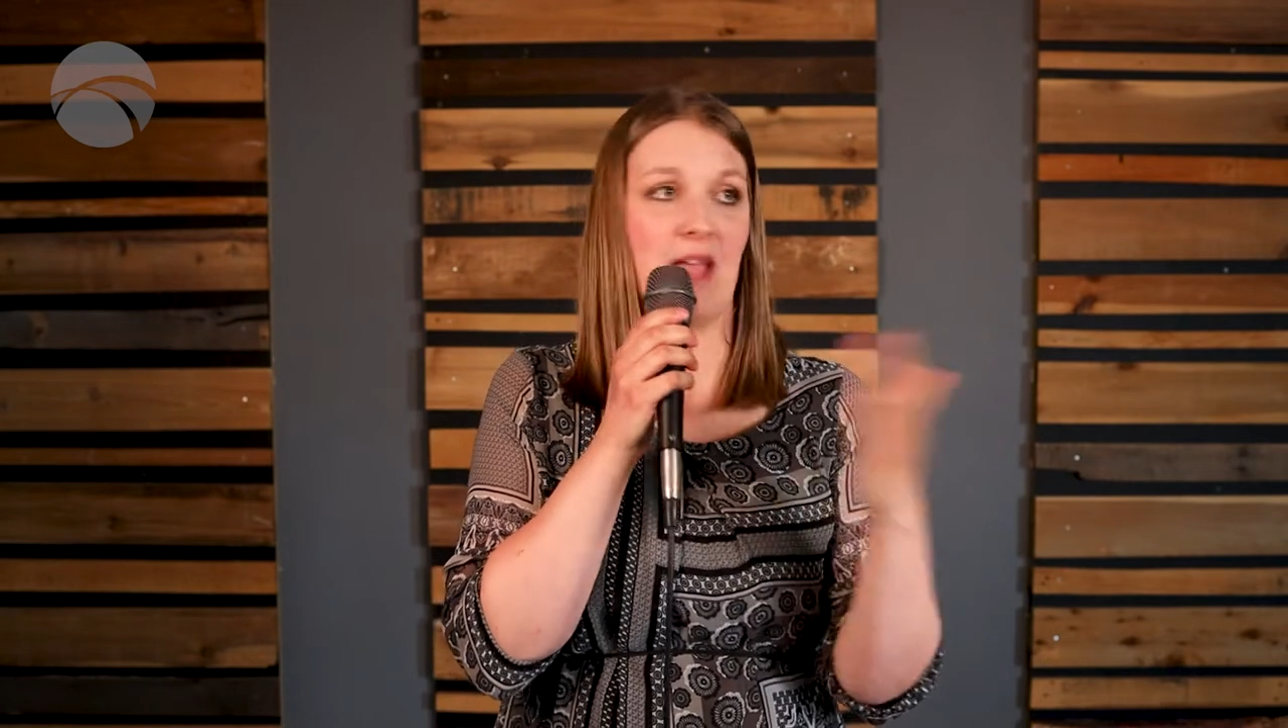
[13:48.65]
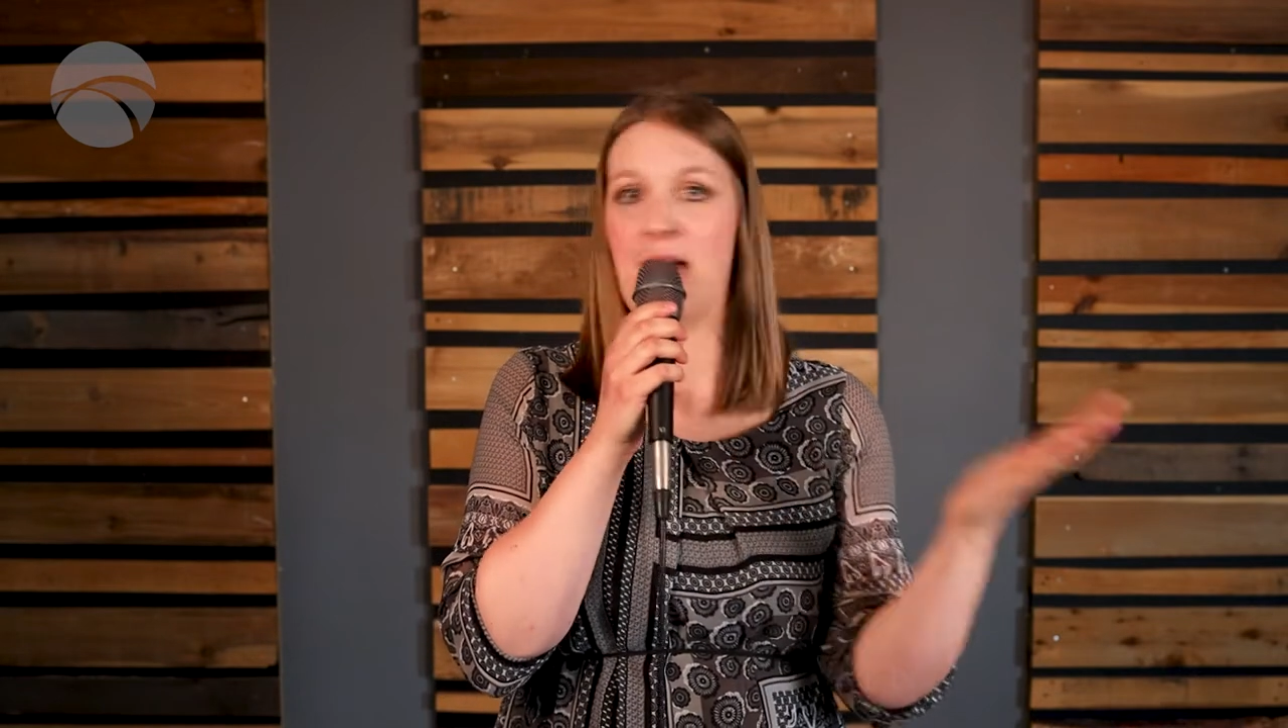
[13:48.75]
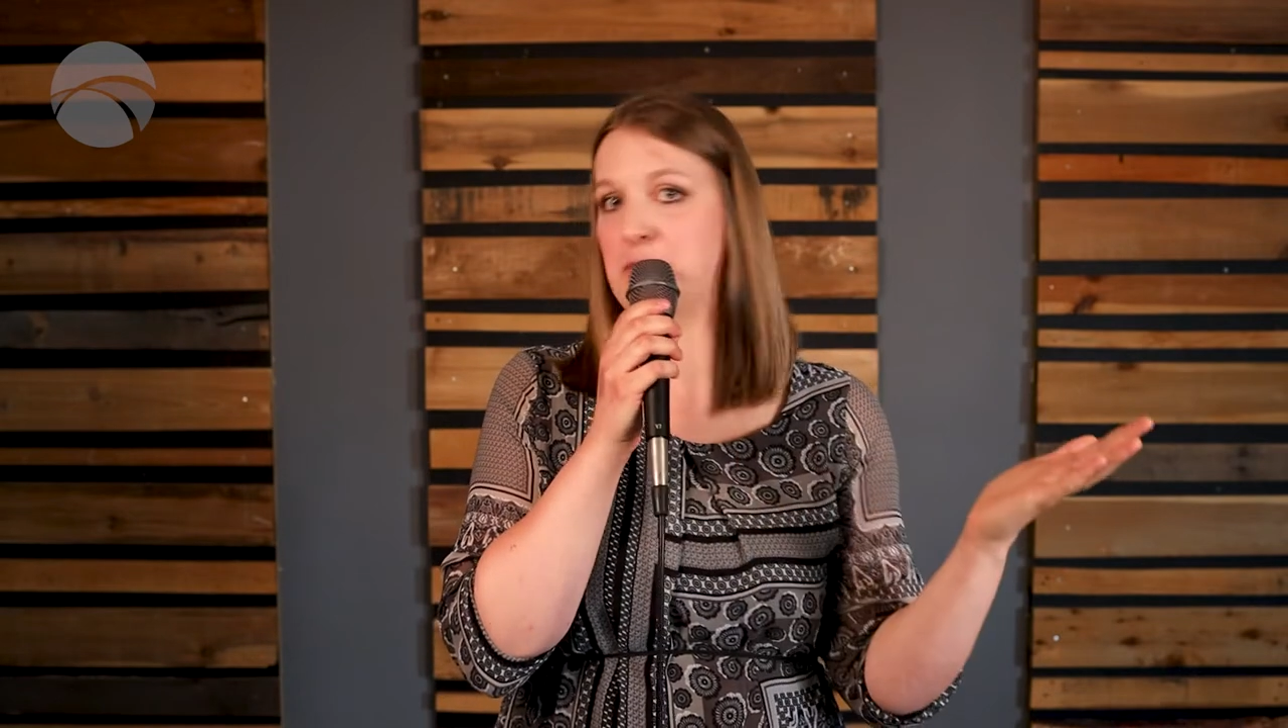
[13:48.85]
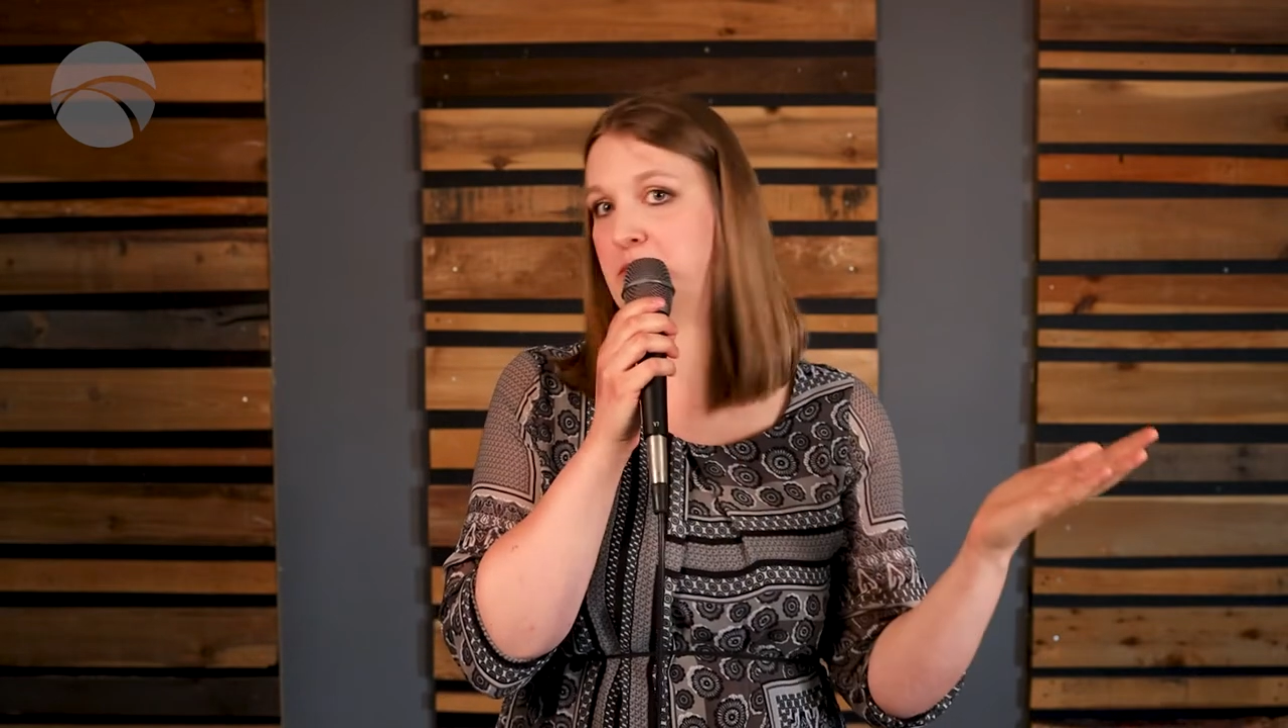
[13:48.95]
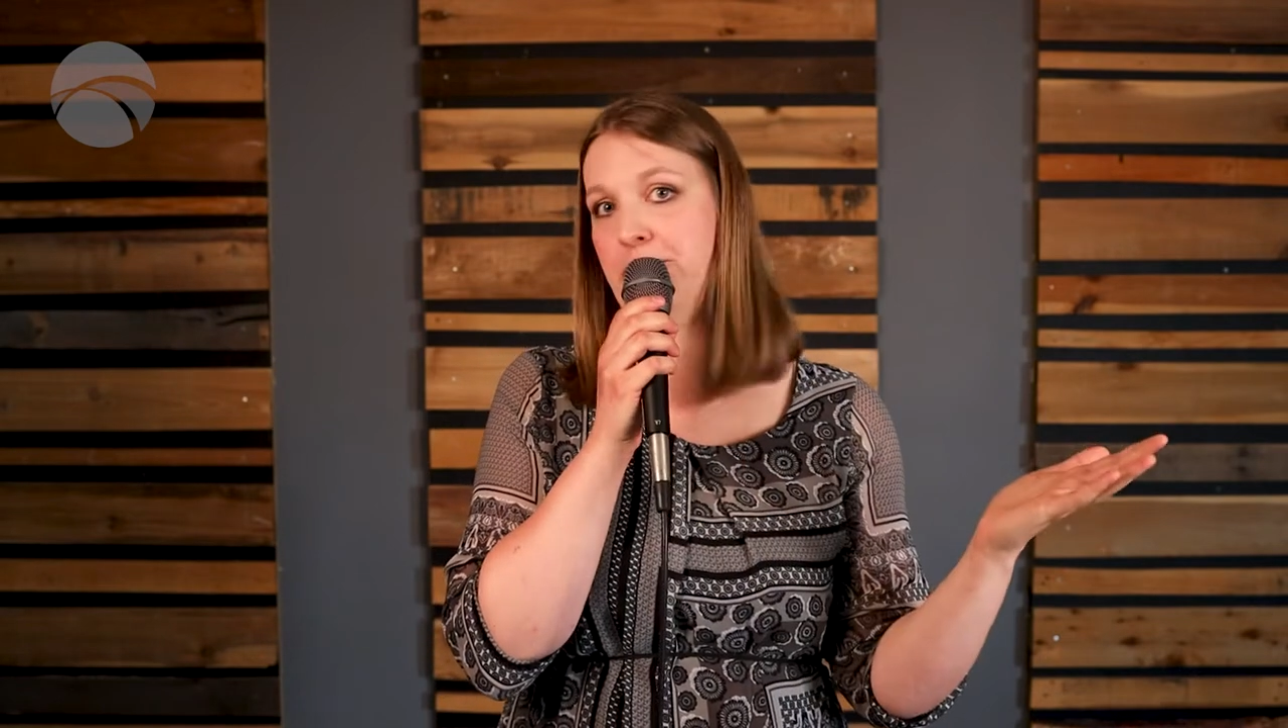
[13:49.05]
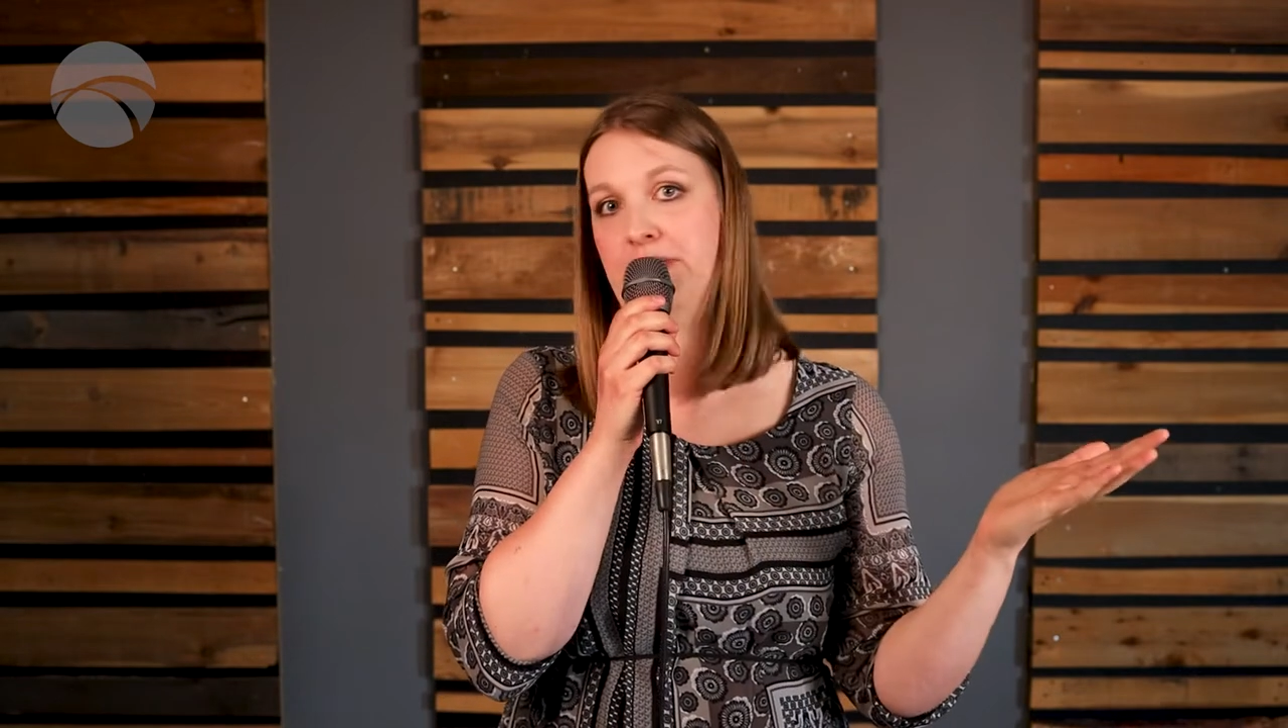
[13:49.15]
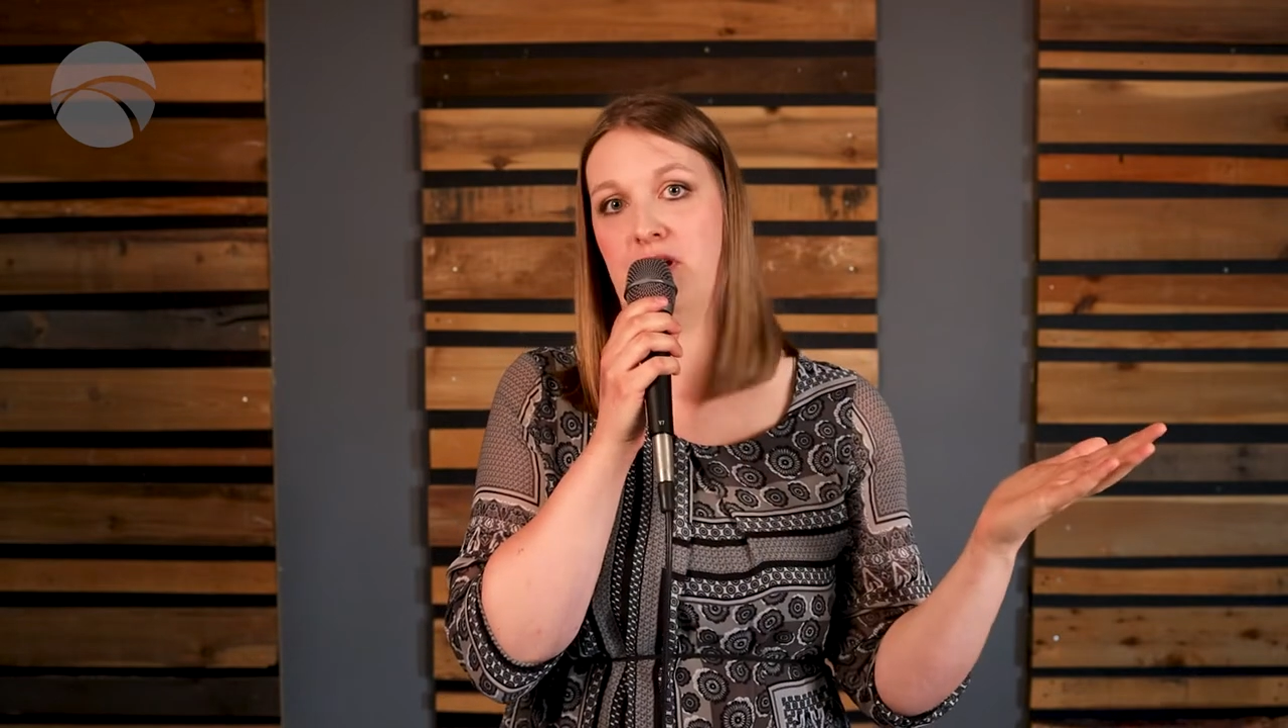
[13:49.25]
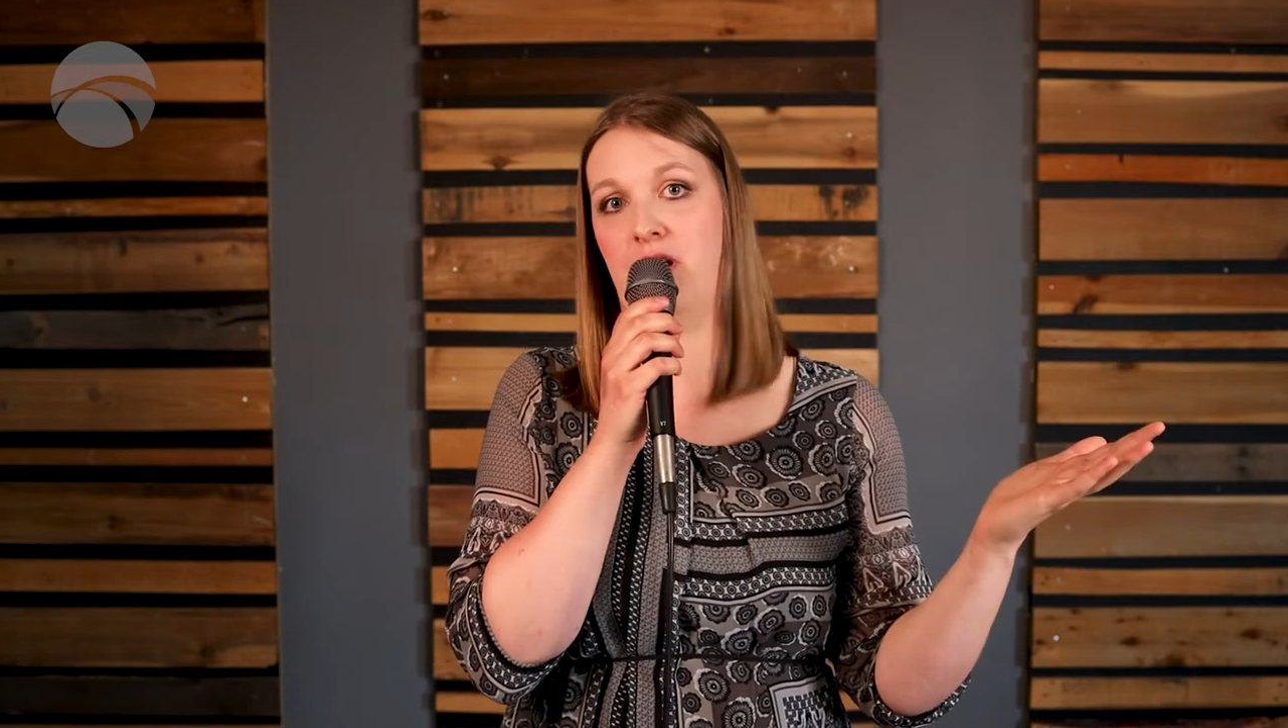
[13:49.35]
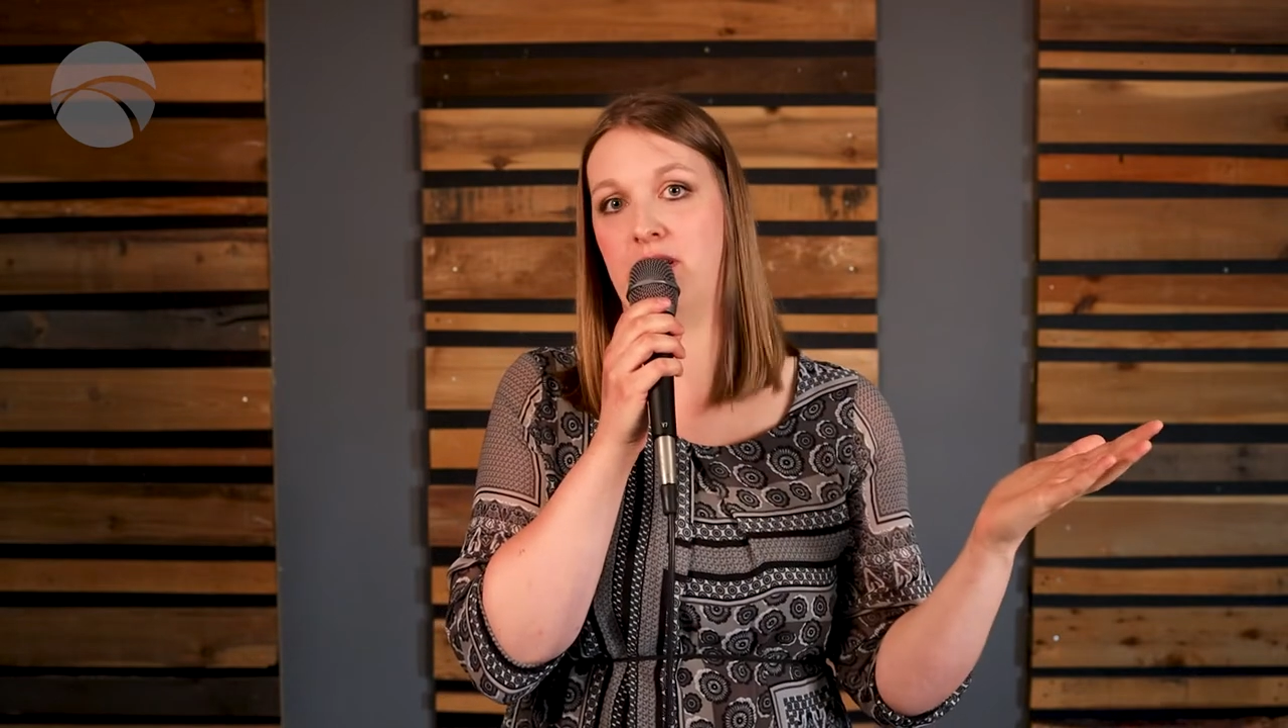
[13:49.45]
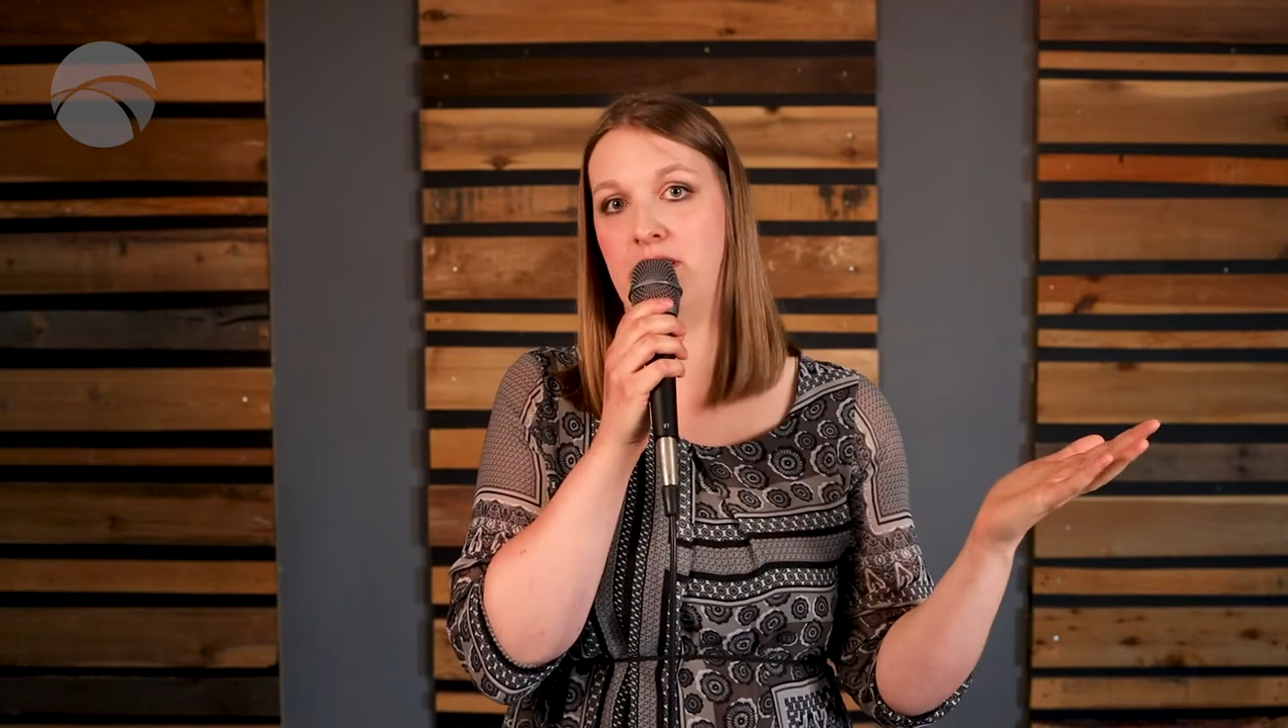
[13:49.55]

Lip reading: Absolutely not.